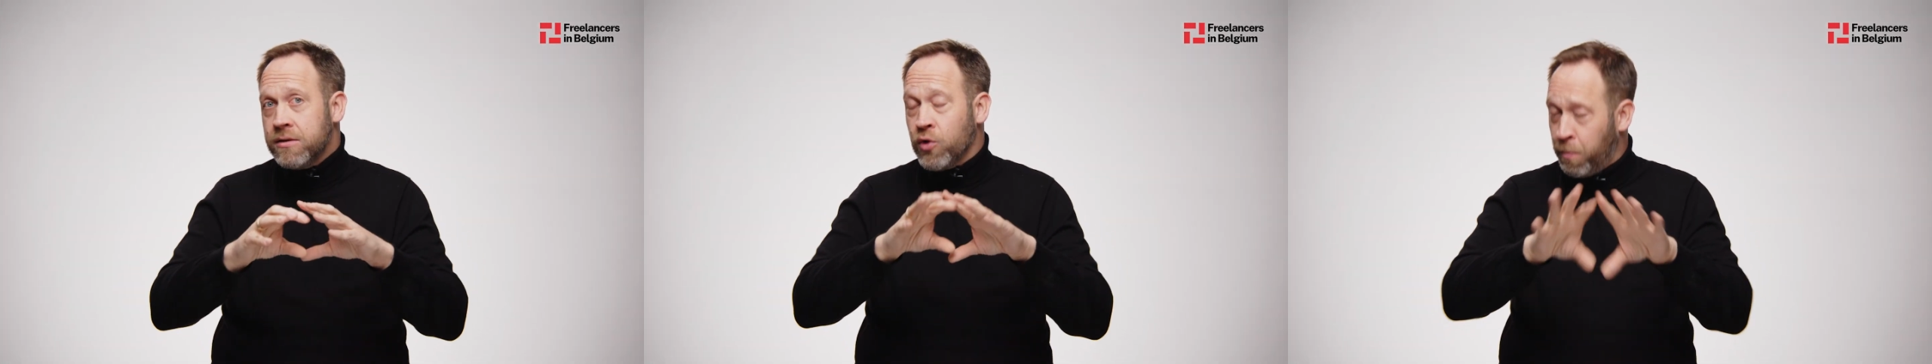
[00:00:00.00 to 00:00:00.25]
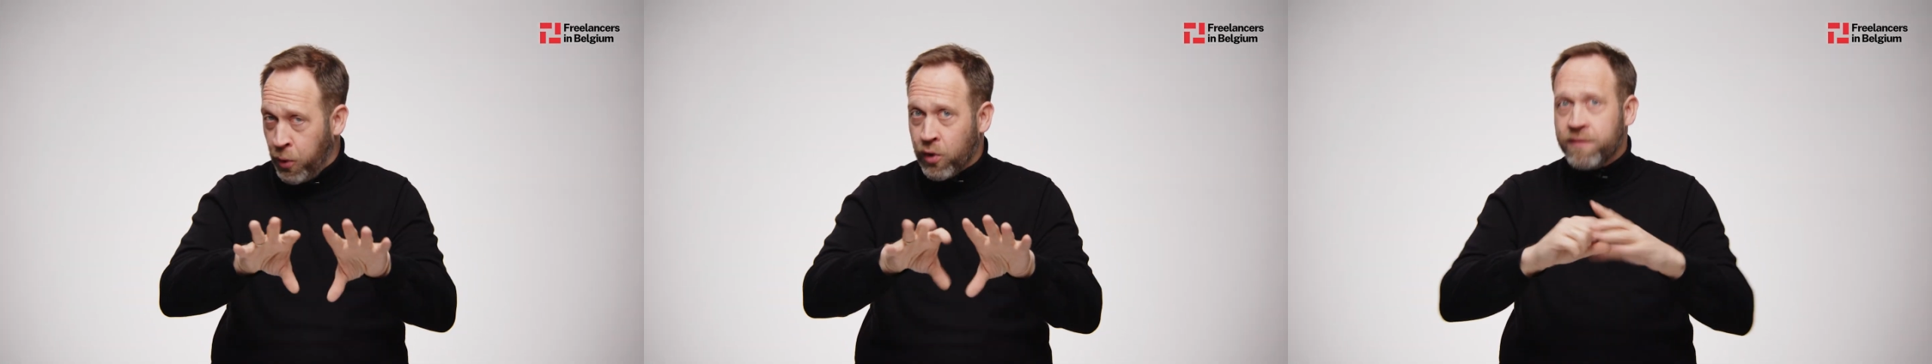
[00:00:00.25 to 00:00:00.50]
the
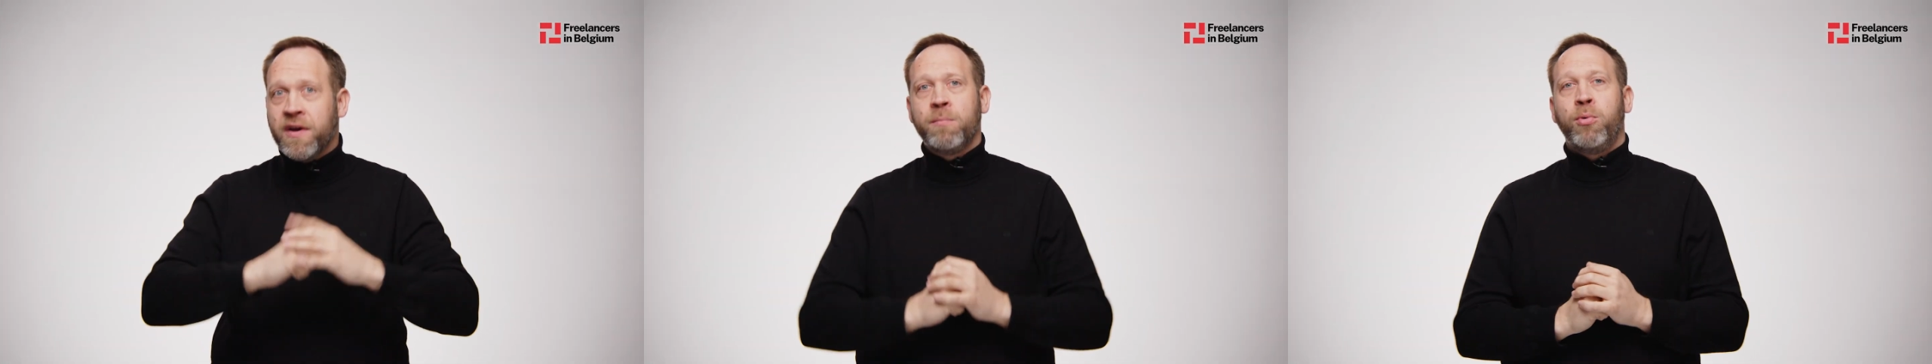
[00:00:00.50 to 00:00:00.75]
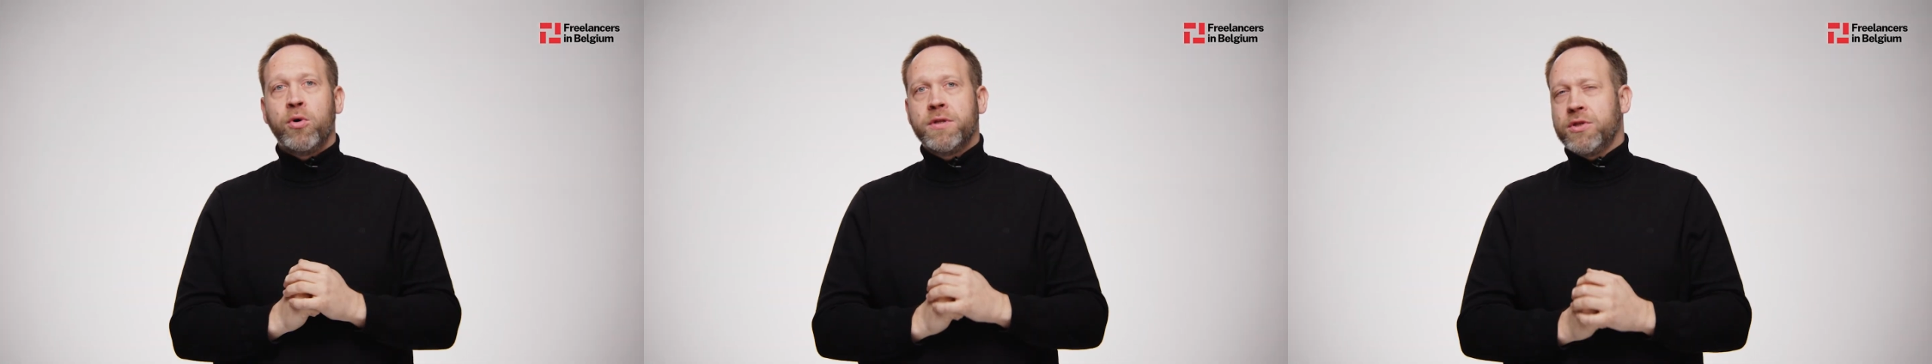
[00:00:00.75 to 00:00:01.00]
perfect
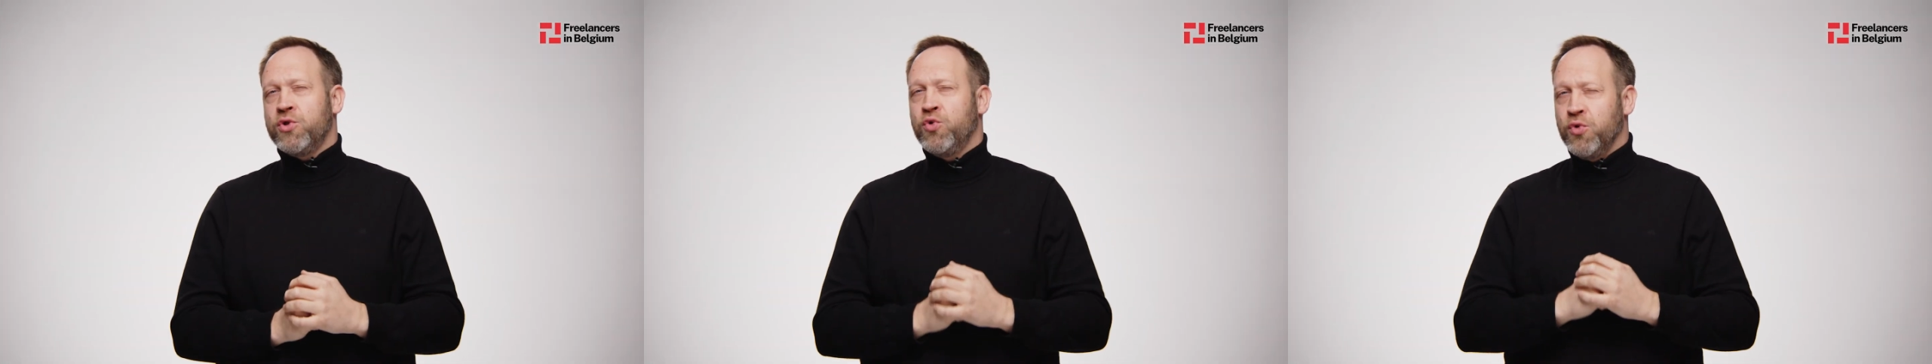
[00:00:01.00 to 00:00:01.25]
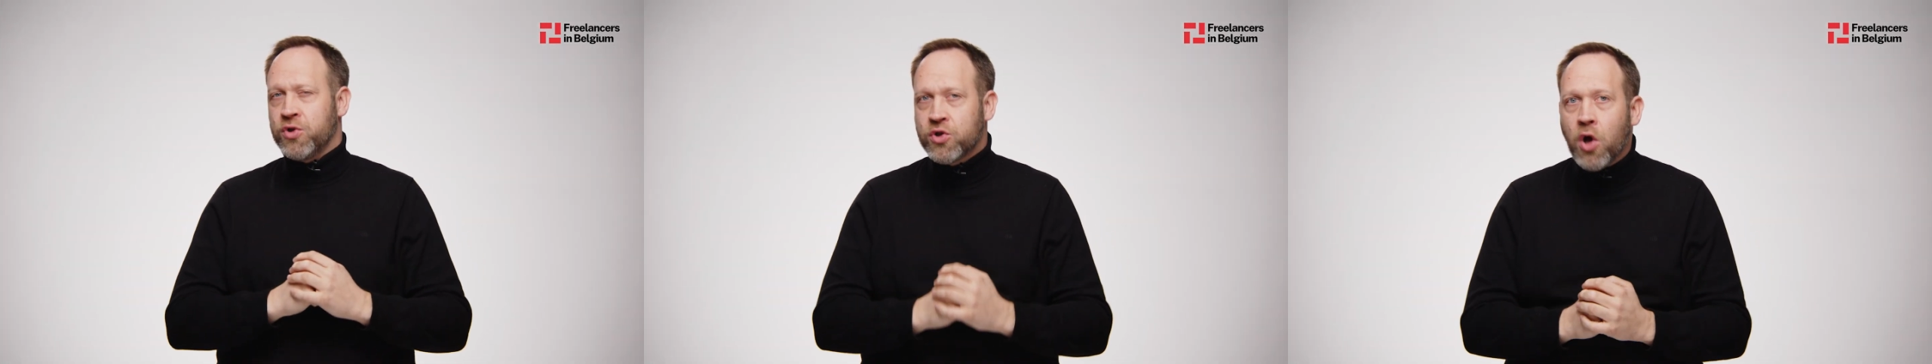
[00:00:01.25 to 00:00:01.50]
point to
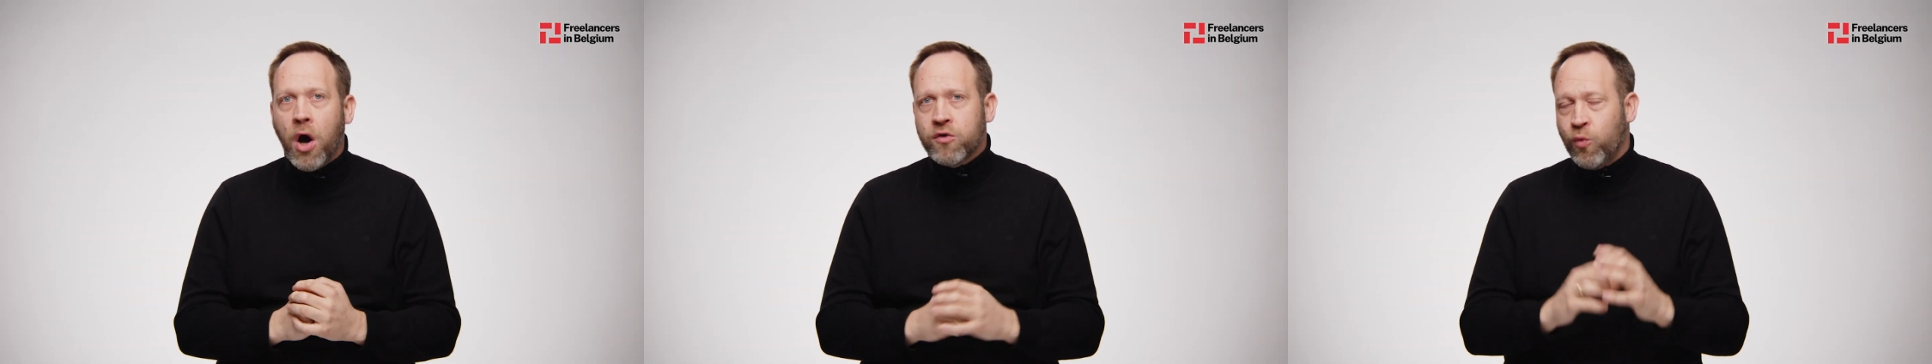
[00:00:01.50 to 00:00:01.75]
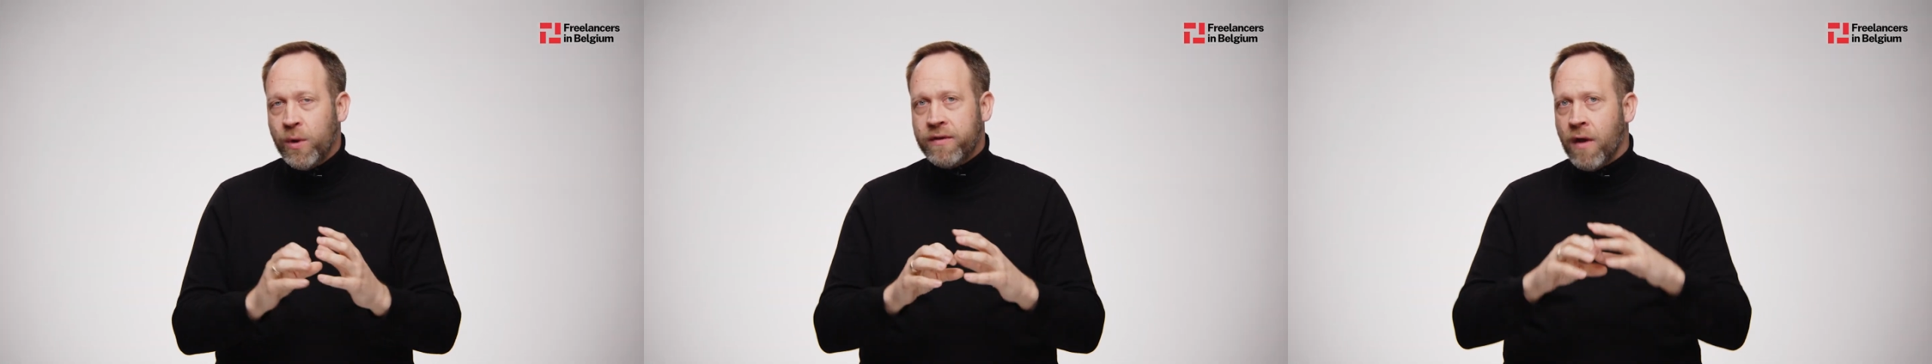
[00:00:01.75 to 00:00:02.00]

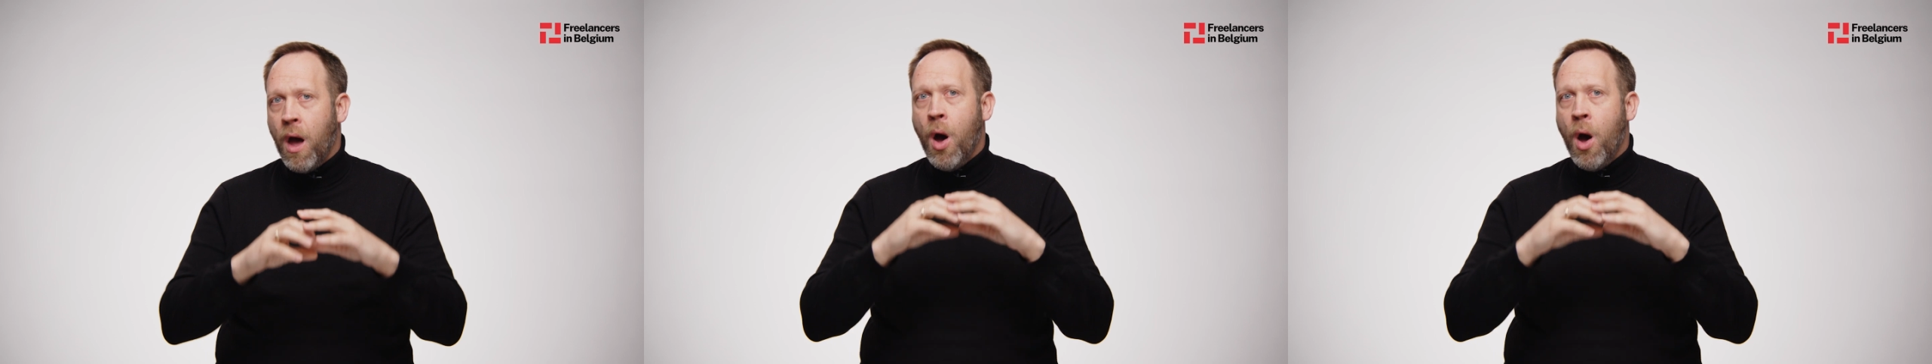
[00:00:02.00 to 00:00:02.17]
start with